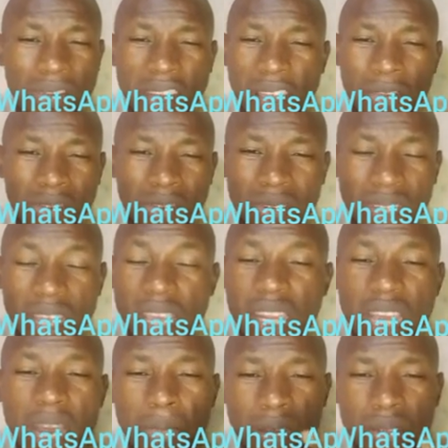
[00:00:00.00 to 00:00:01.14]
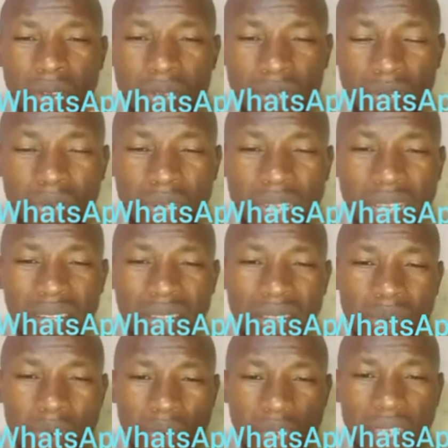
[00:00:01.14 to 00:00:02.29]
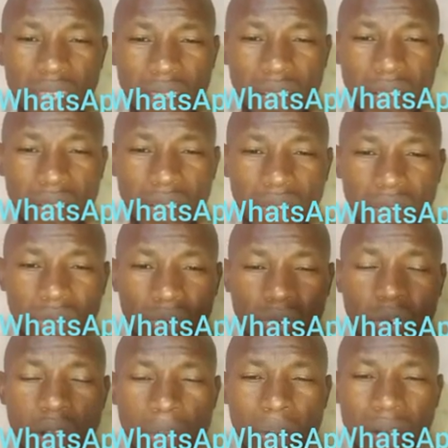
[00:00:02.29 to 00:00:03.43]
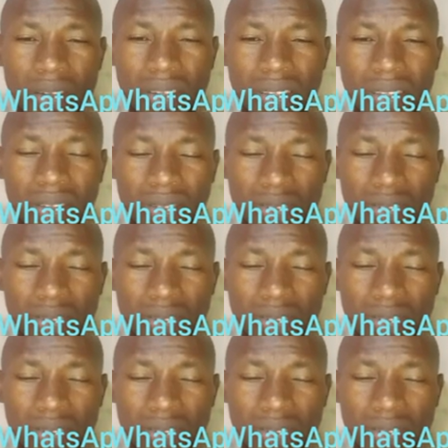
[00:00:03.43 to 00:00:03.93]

$500, any amount you know that is okay to go about this.